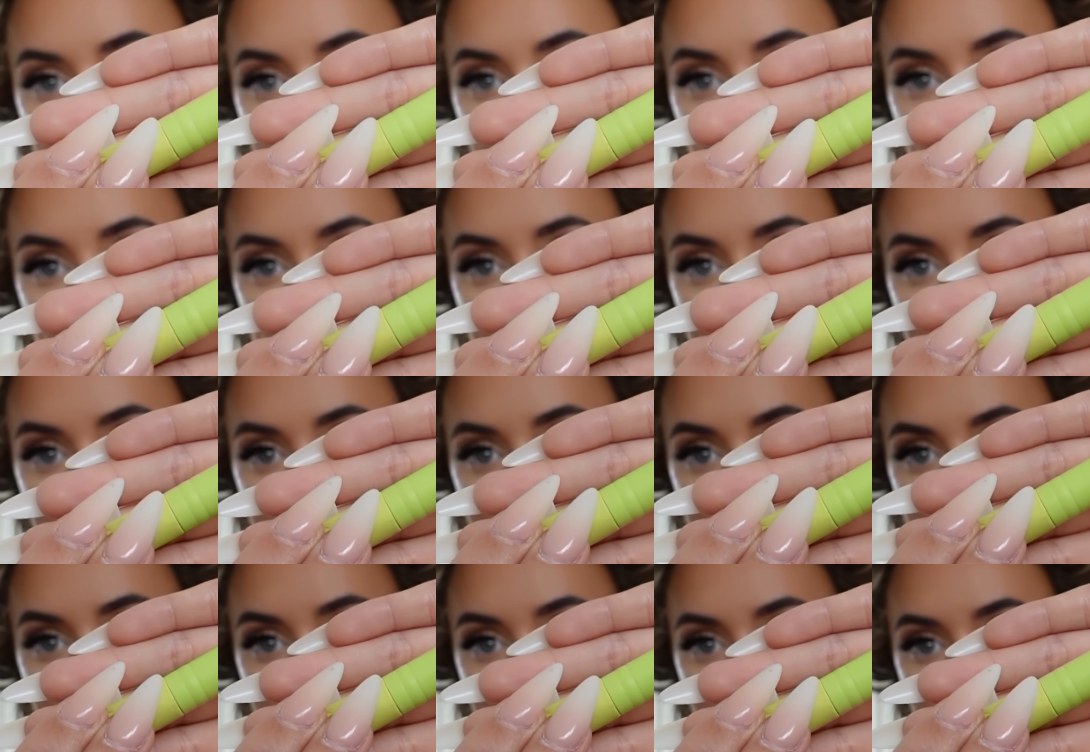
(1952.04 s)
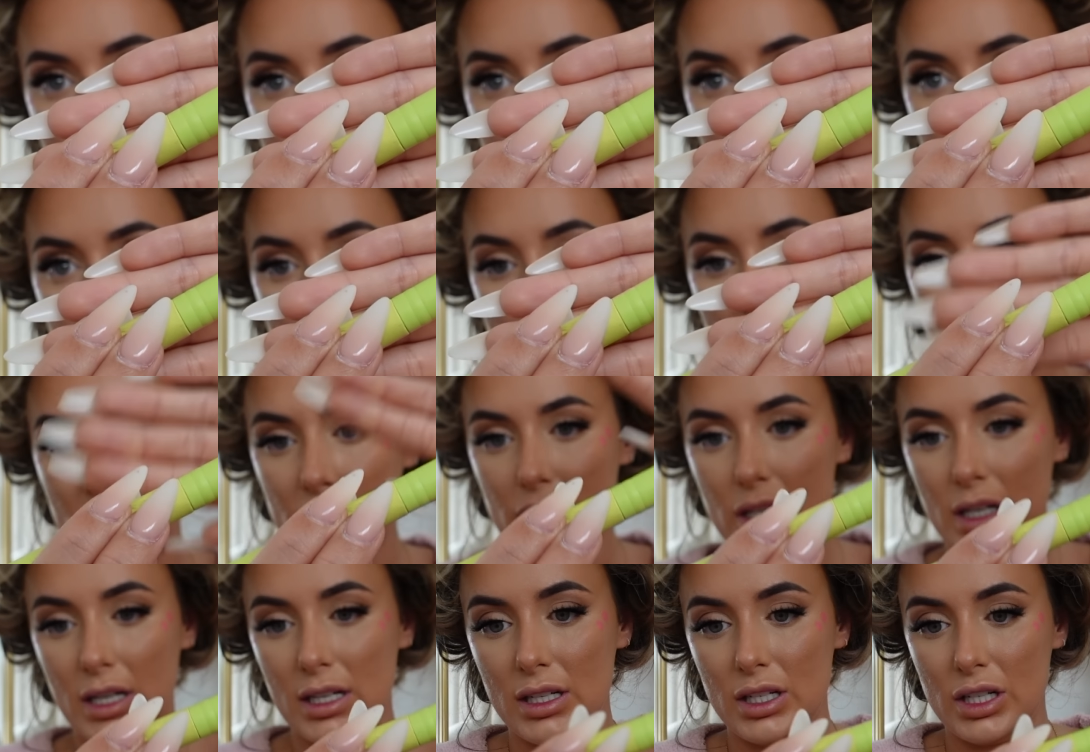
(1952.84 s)
Mitchell
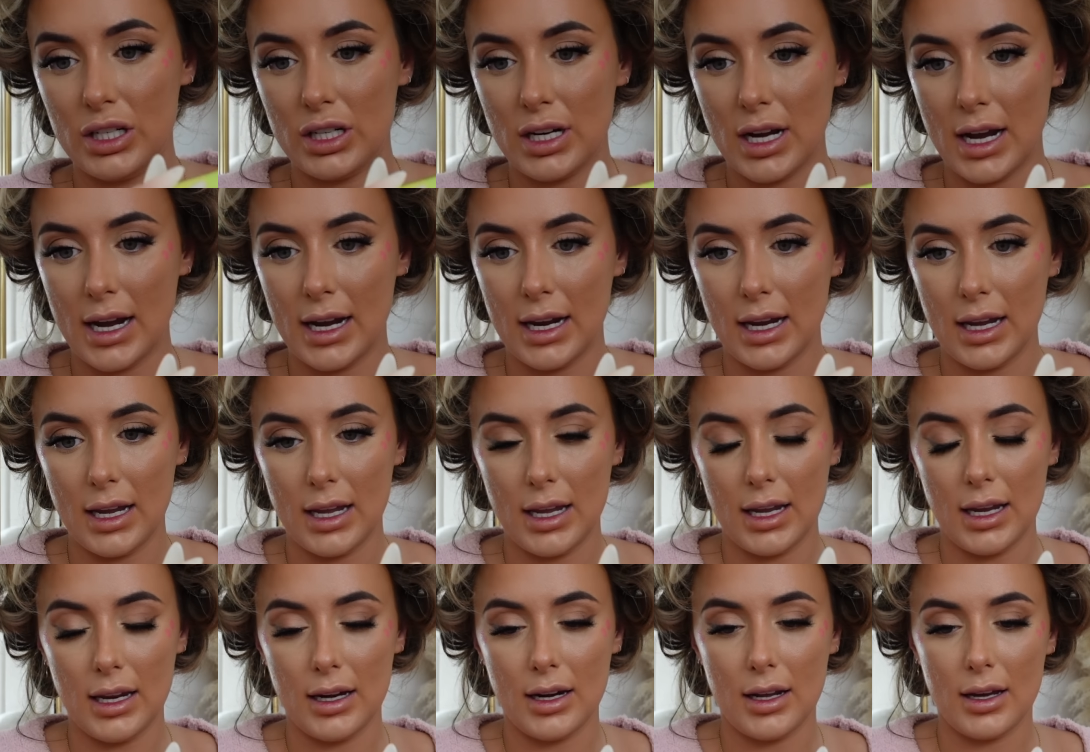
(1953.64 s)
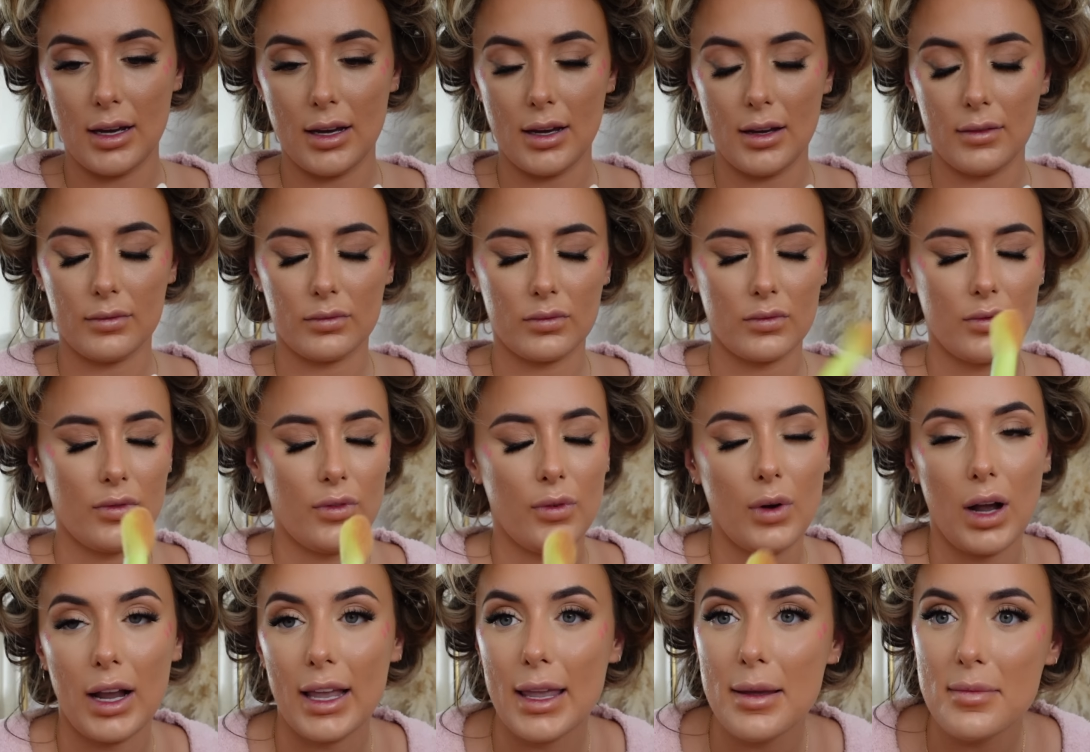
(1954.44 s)
brush in shade, I
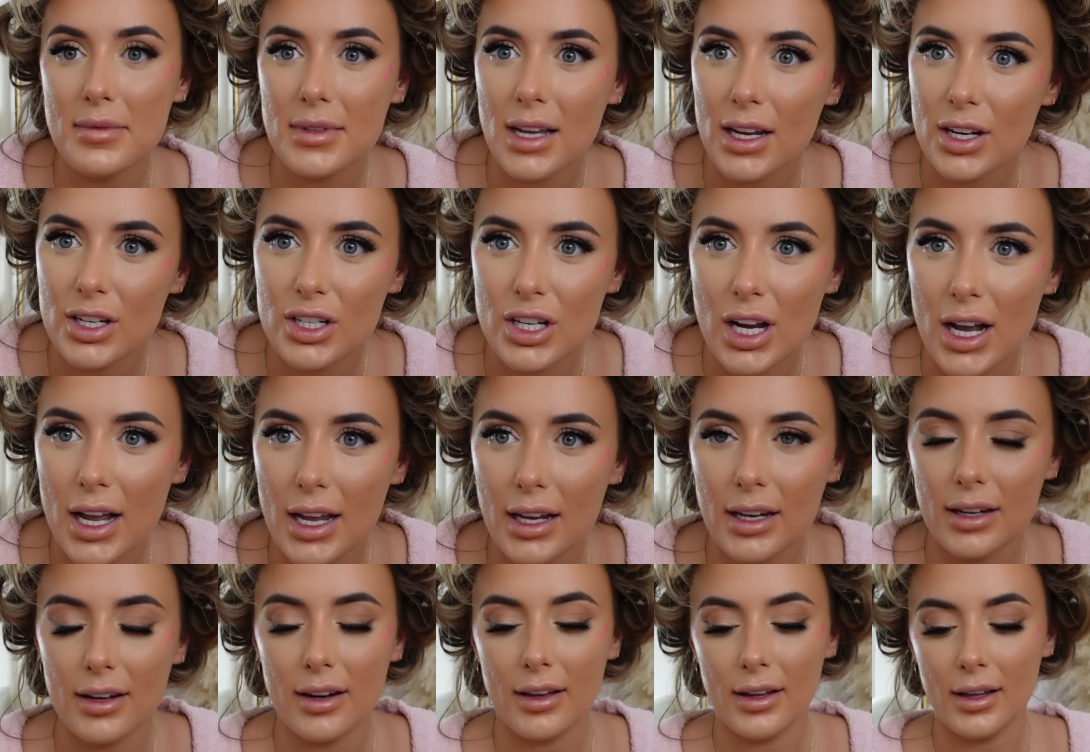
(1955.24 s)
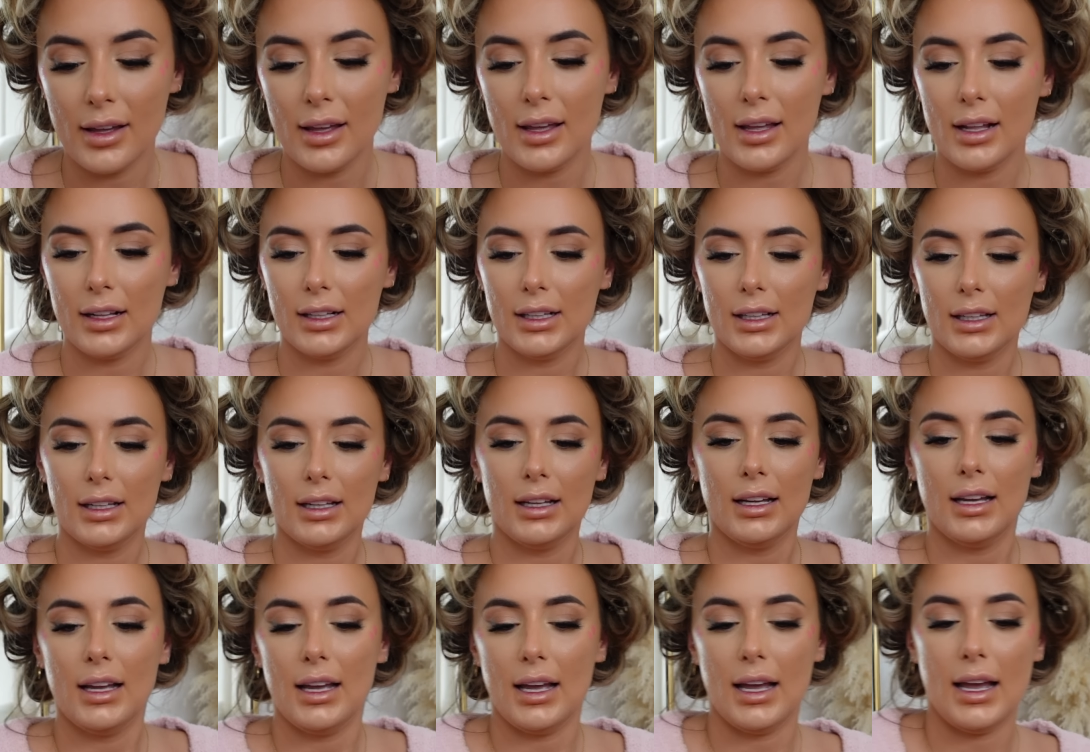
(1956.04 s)
keep saying shade.
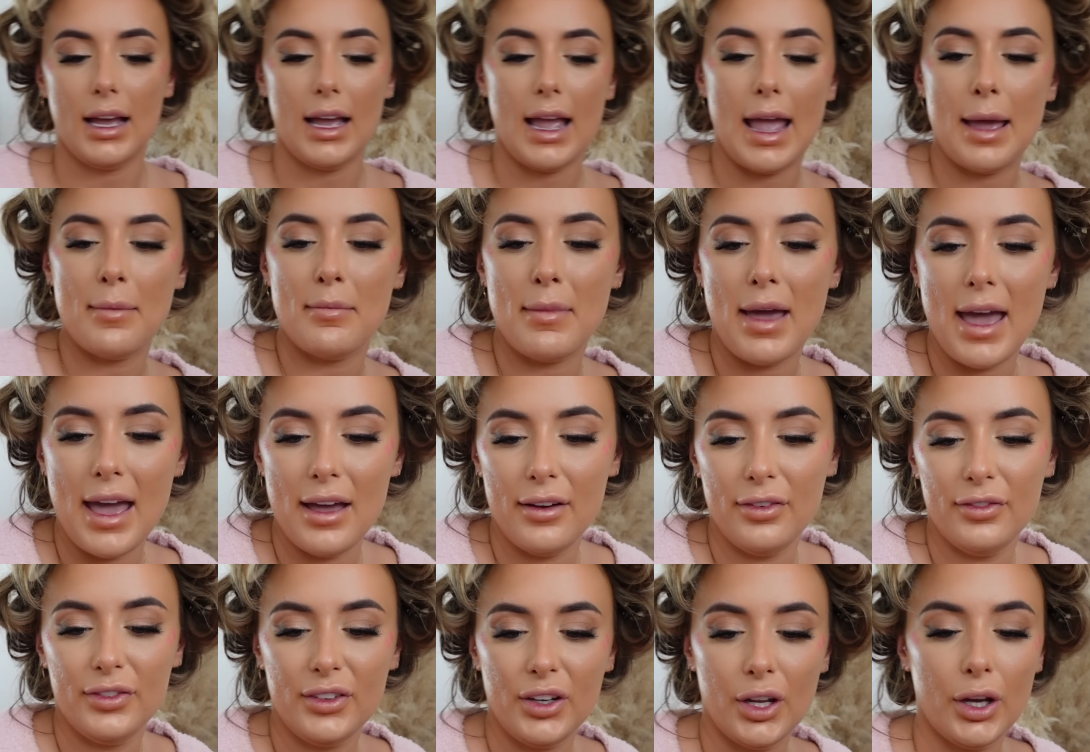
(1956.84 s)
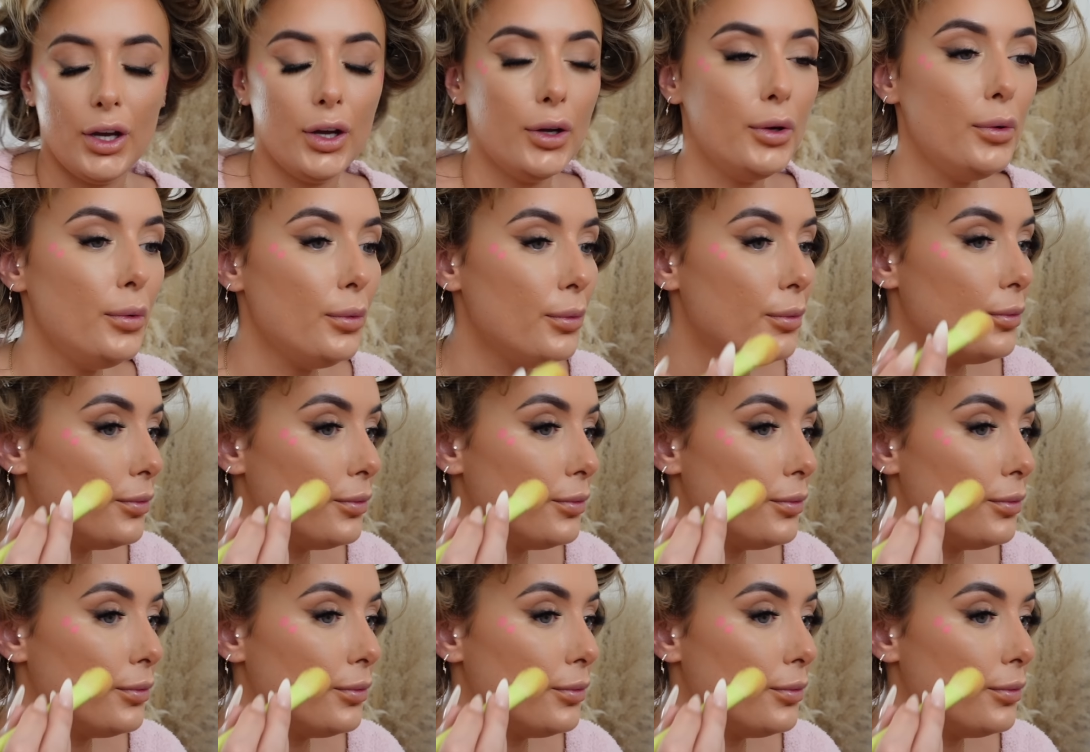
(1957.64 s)
MF2.